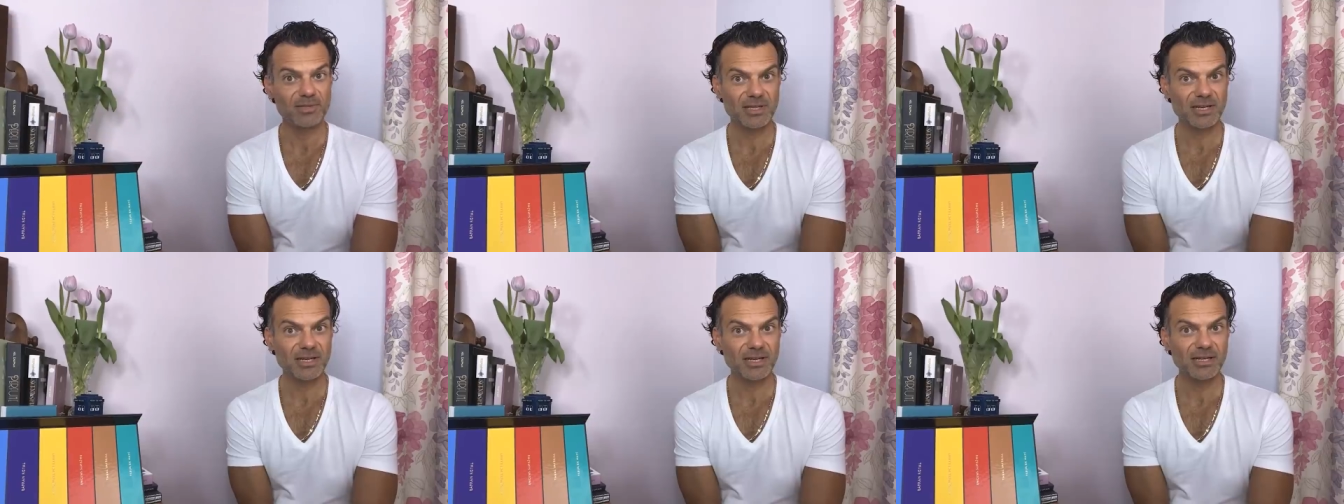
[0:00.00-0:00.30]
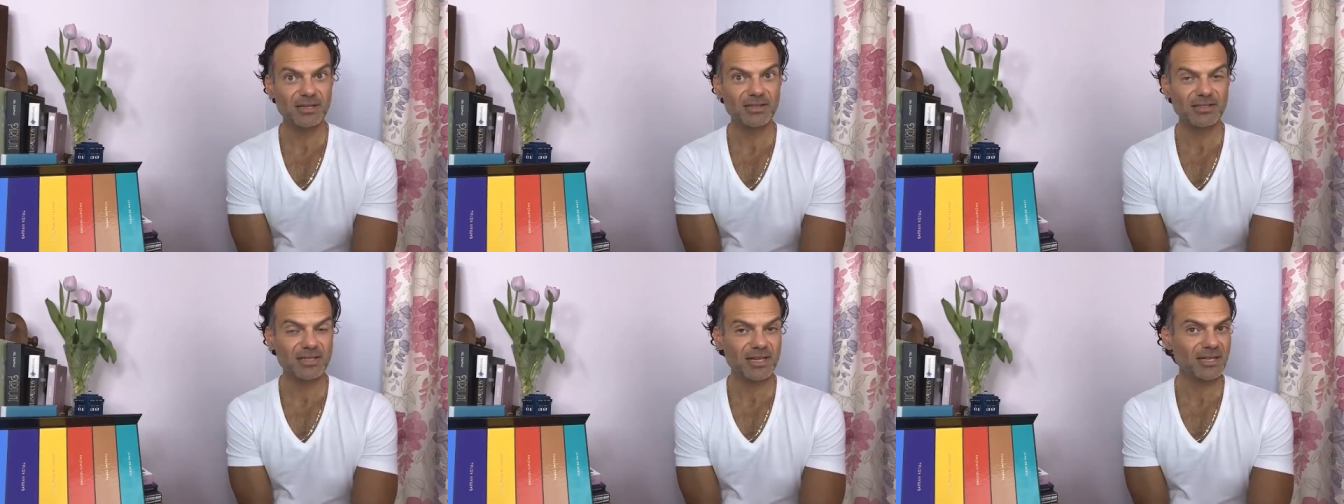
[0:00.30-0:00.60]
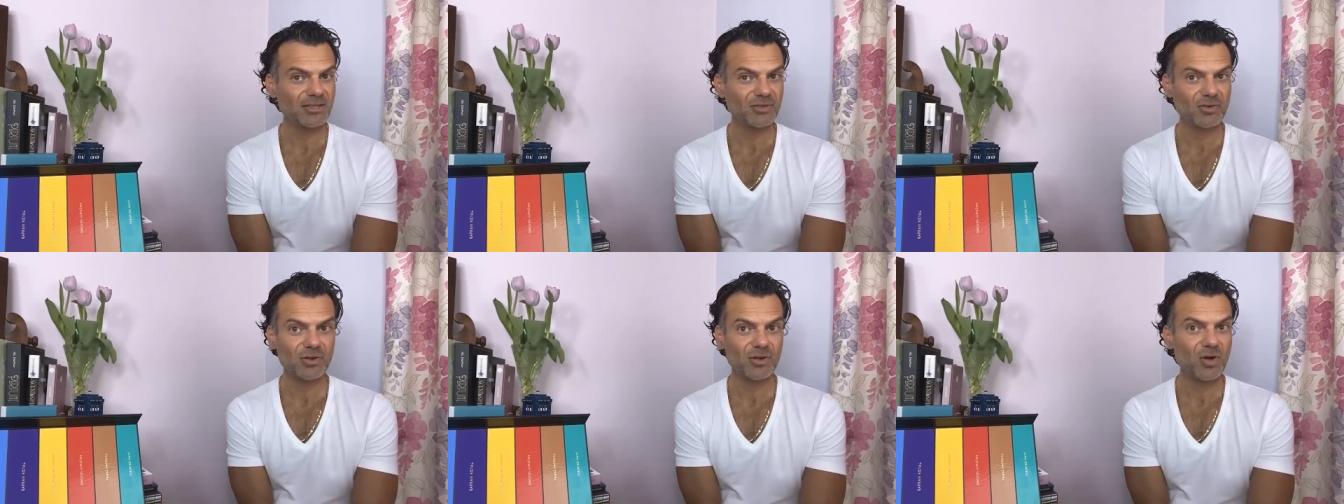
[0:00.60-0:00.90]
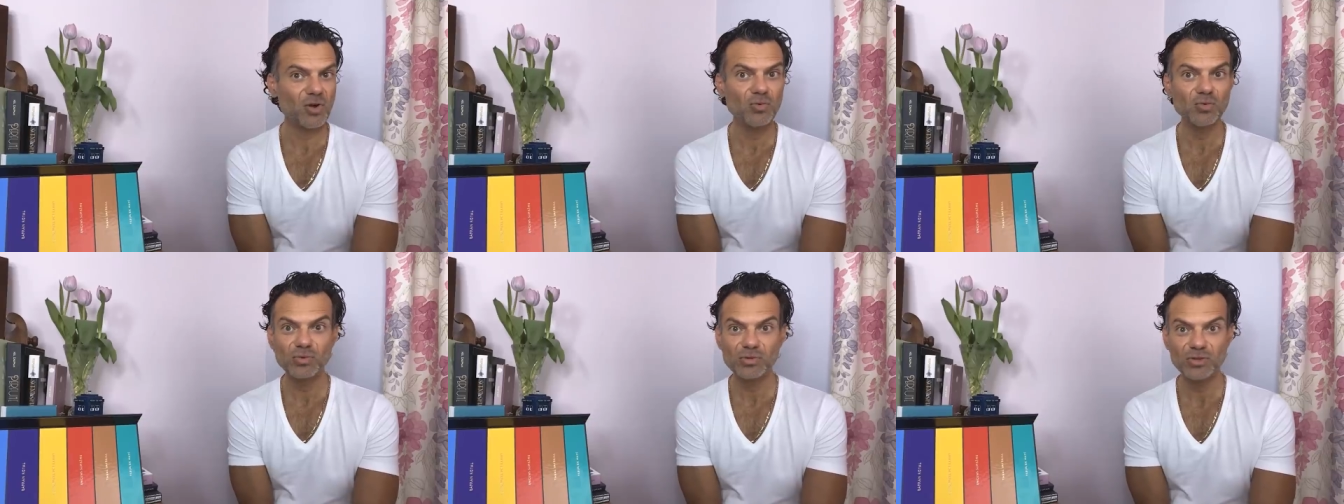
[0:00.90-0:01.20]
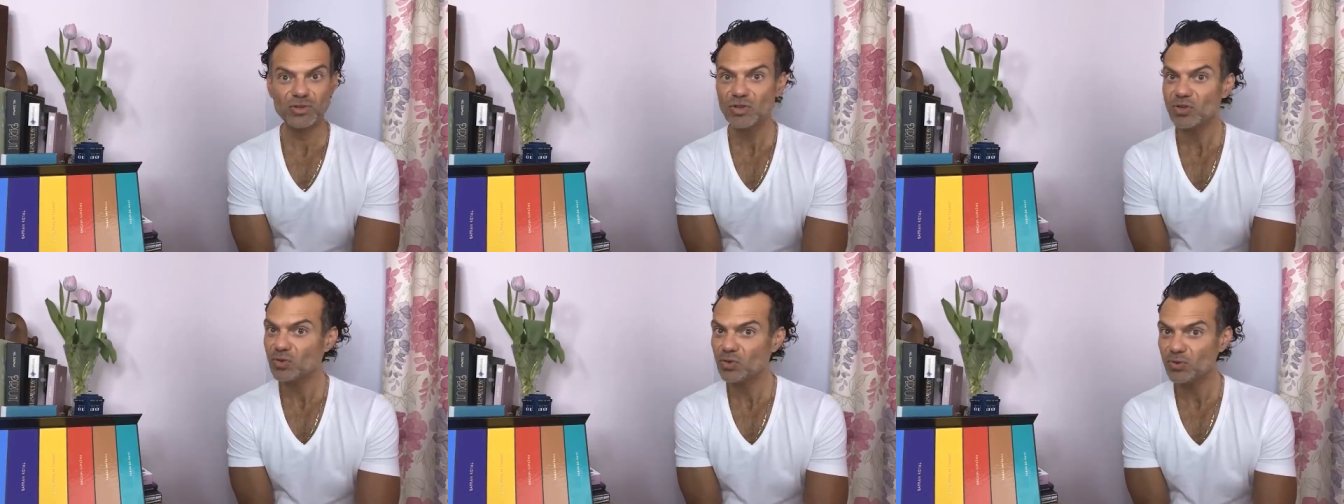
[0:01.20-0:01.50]
suddenly takes on a
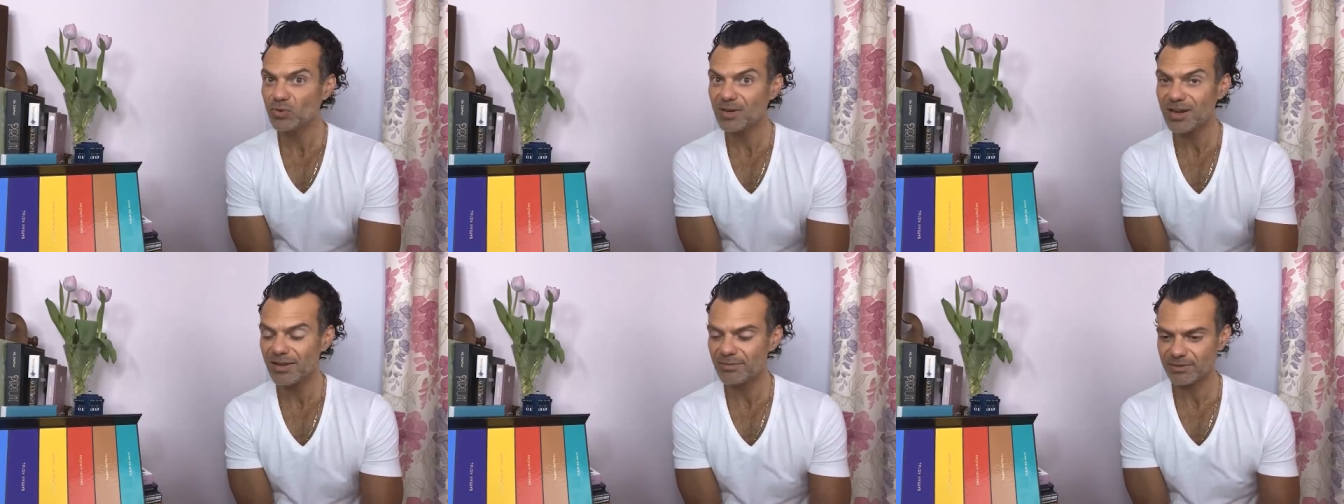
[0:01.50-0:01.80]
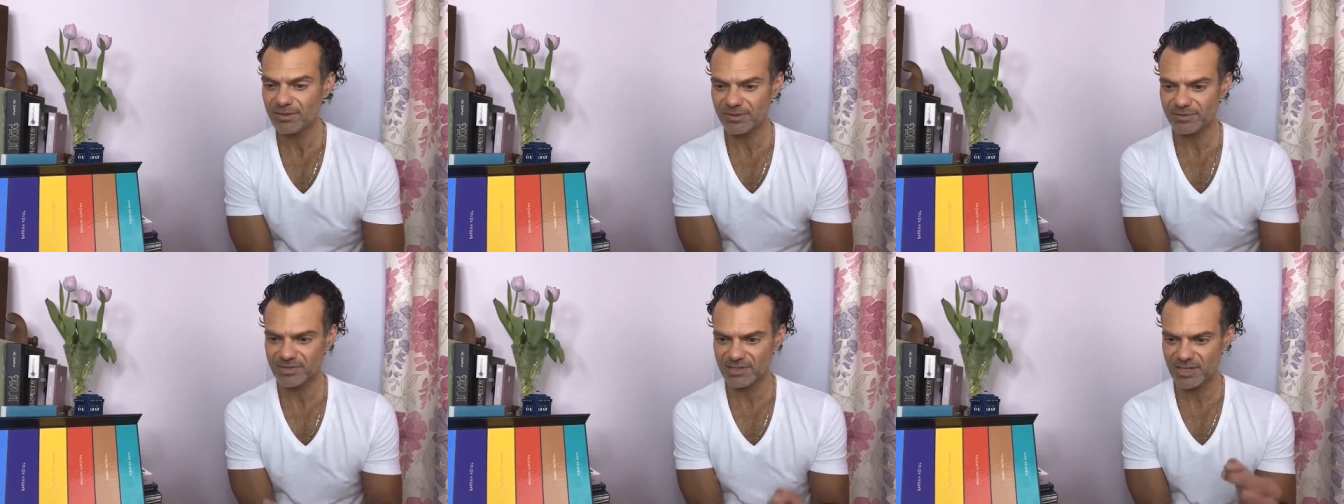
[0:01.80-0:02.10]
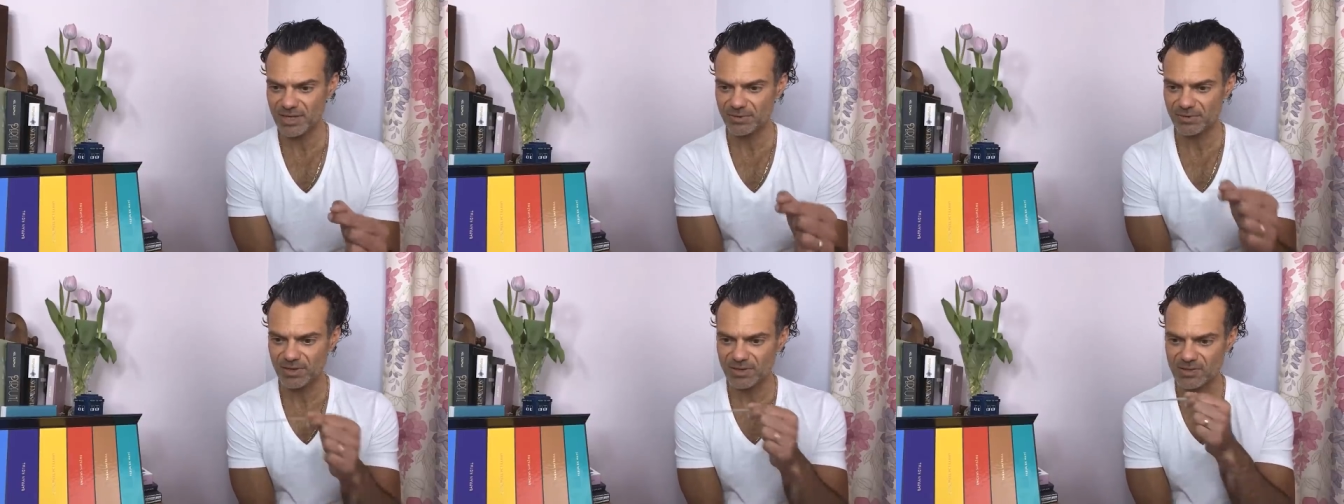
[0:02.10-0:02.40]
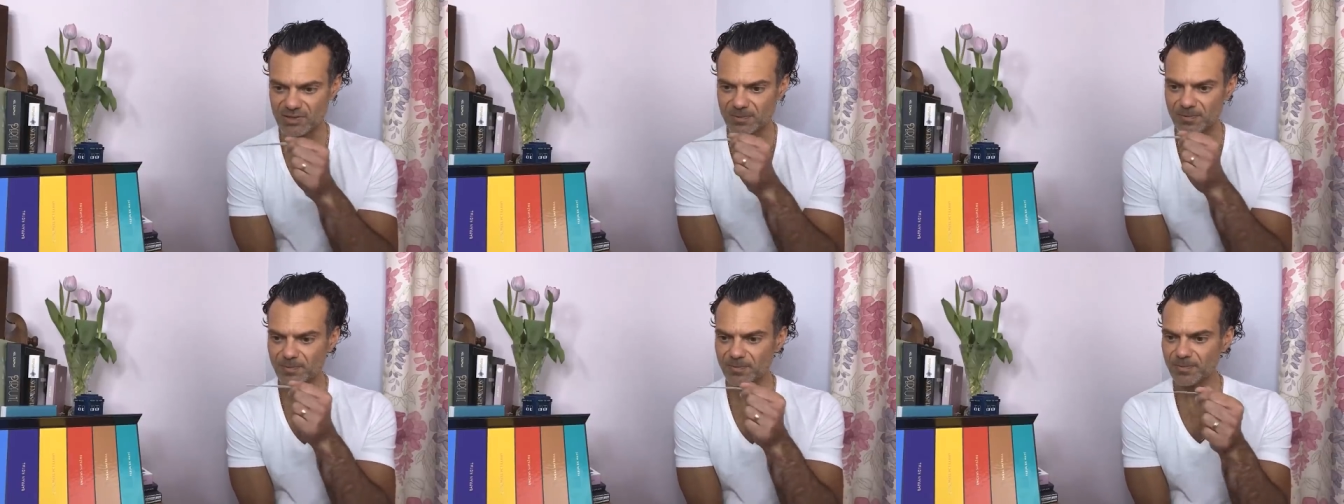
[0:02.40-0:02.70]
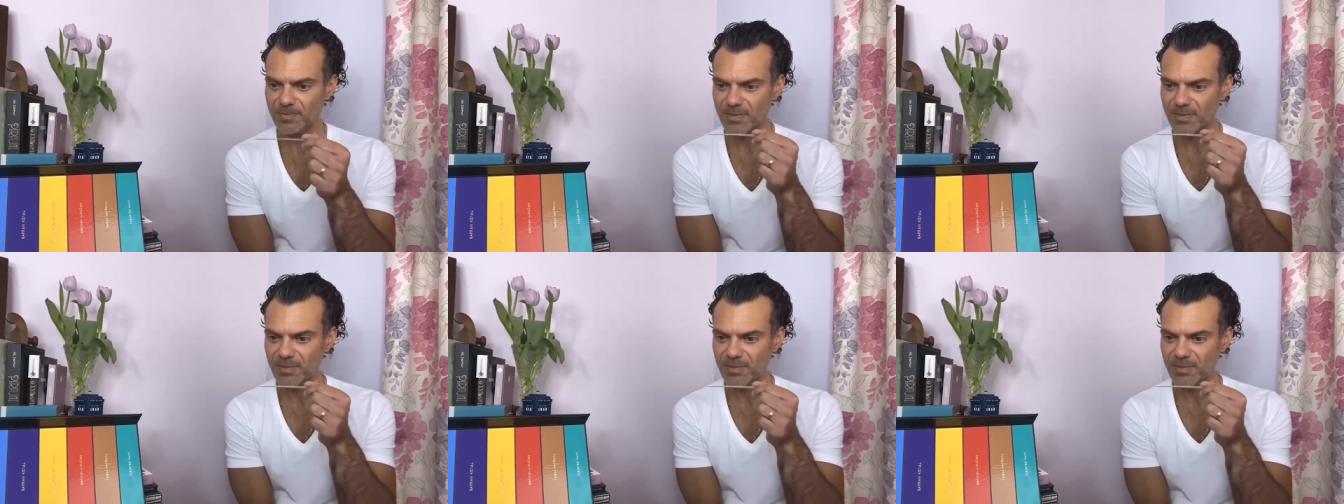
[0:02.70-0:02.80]
whole new level of serious.